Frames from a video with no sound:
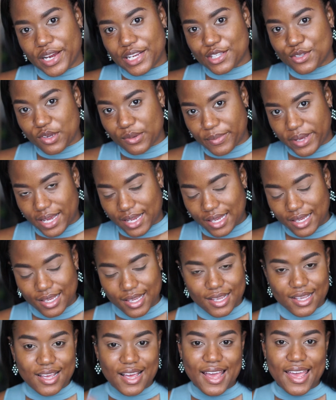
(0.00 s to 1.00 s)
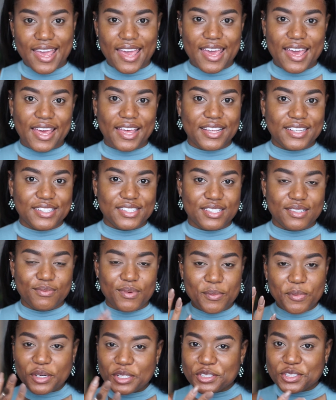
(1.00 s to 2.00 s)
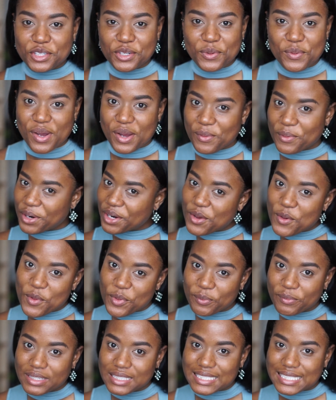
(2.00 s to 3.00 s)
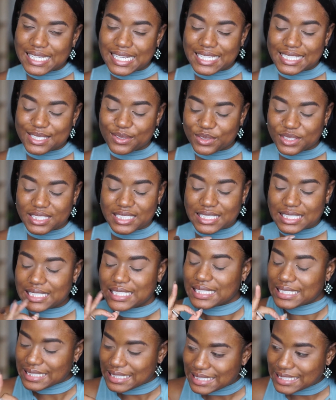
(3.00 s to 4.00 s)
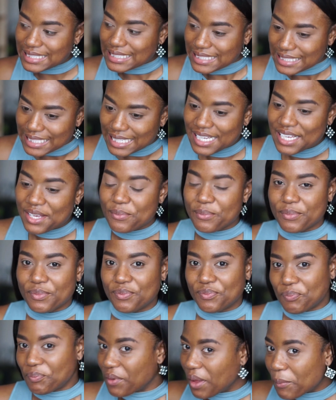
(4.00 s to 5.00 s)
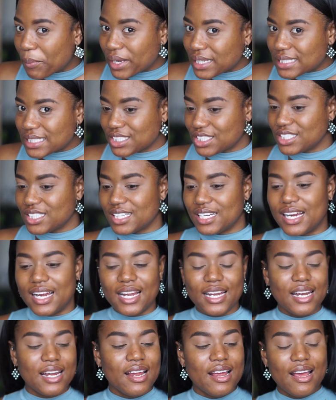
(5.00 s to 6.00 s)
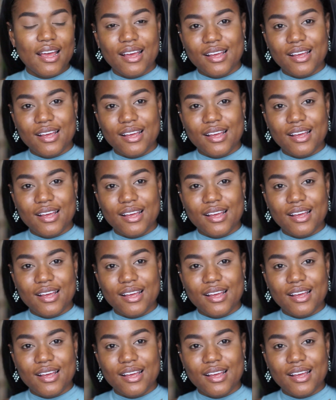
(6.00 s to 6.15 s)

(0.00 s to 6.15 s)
right, so I'm back and my brows aren't quite working for me today, so I'm just gonna pay attention to that.